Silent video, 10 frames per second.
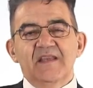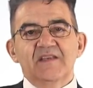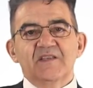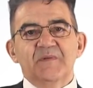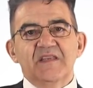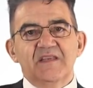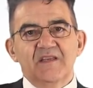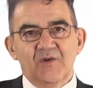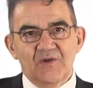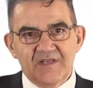
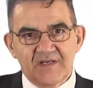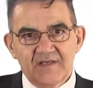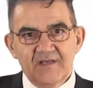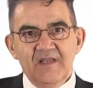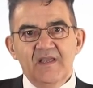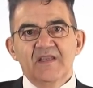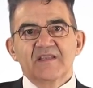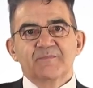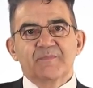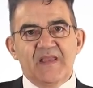English-speaking lawyer
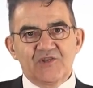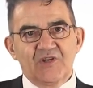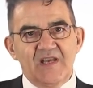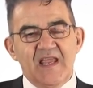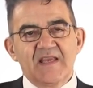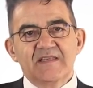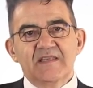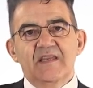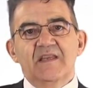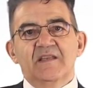
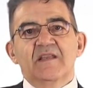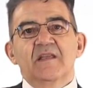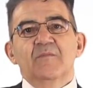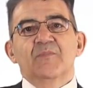specialized in